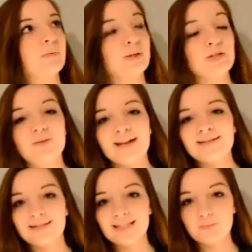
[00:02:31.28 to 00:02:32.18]
When you get
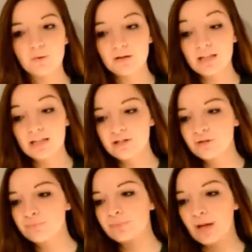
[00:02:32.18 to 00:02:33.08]
to this point of the
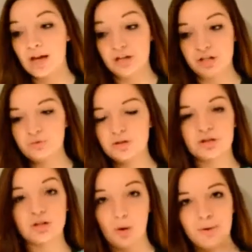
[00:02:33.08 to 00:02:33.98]
year and you
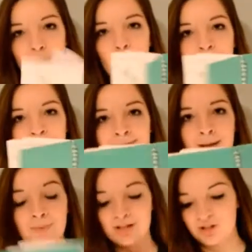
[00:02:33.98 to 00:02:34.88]
just don't want to open this
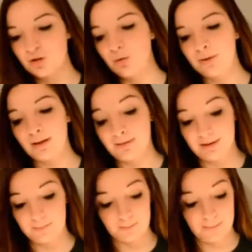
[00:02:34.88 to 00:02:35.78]
up because you don't want to
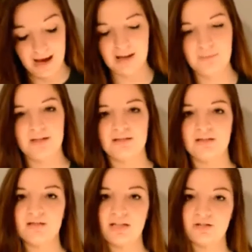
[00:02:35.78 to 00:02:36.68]
unzip your bag because
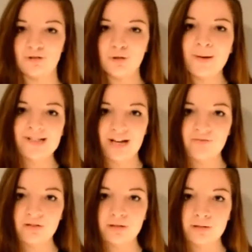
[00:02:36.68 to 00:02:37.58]
it takes too much
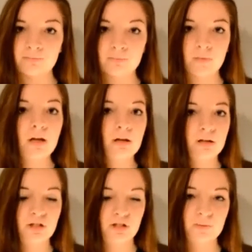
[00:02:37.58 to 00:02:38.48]
effort,
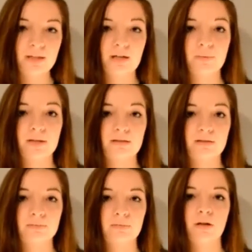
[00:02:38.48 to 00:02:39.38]
do it anyways.
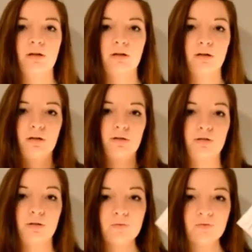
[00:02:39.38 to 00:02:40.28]

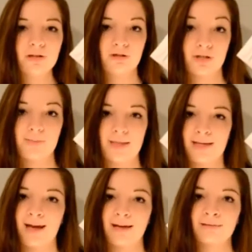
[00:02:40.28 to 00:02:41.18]
Do it for your
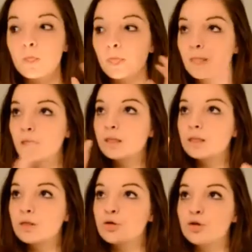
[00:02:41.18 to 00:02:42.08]
GPA.
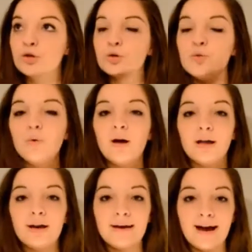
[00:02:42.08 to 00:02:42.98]
Do
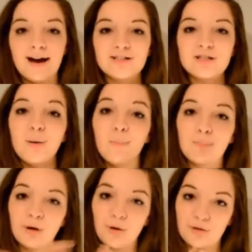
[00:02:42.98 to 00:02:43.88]
not
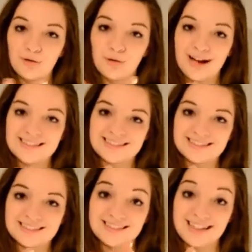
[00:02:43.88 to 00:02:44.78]

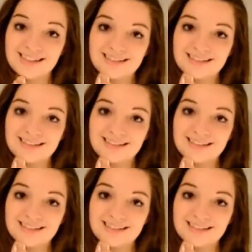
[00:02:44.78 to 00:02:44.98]
procrastinate.